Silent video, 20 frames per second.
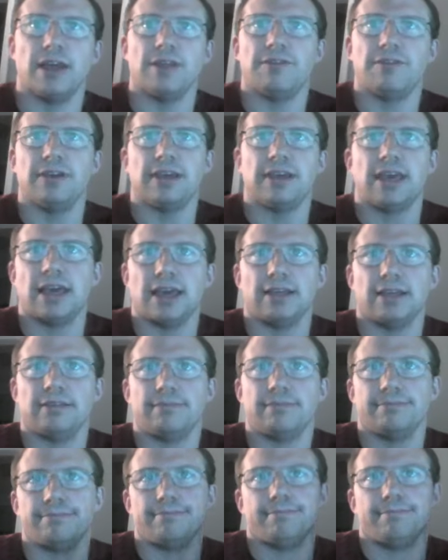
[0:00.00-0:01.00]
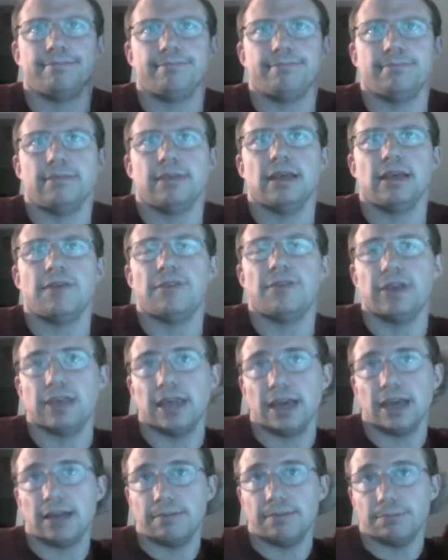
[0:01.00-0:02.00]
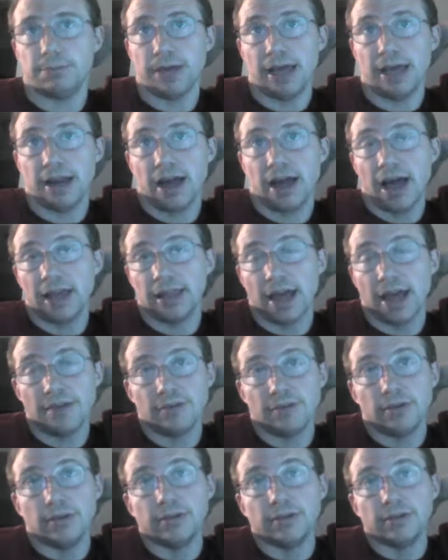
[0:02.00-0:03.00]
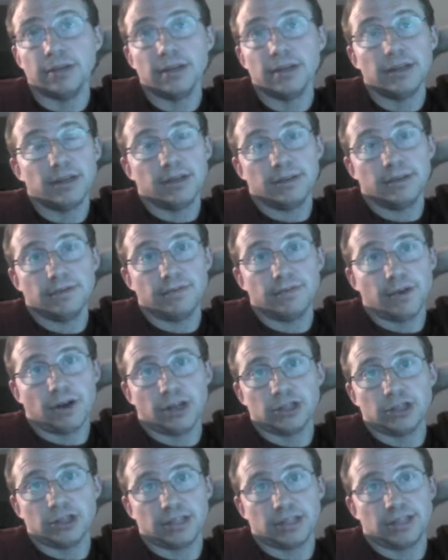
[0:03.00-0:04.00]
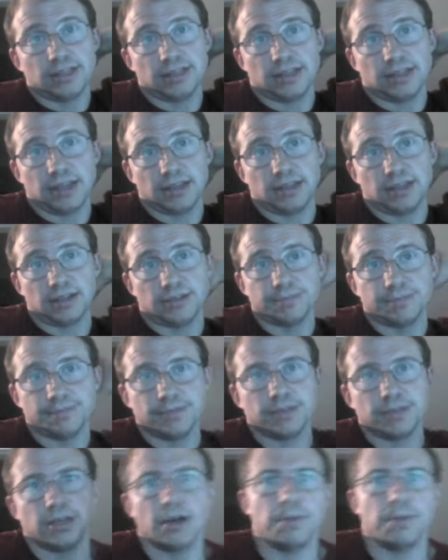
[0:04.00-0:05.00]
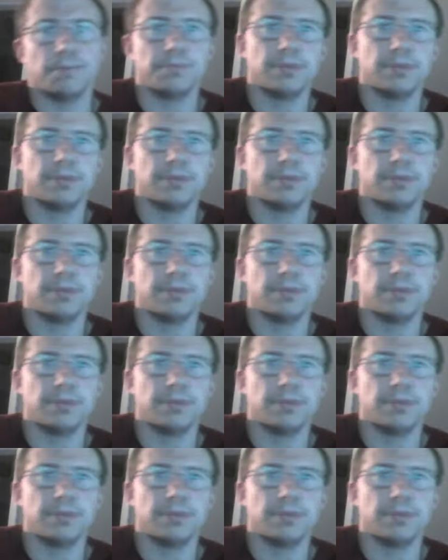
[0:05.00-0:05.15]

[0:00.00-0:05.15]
and if he can't if he can't play at a high level, very good chance he doesn't get there. So. Well, that's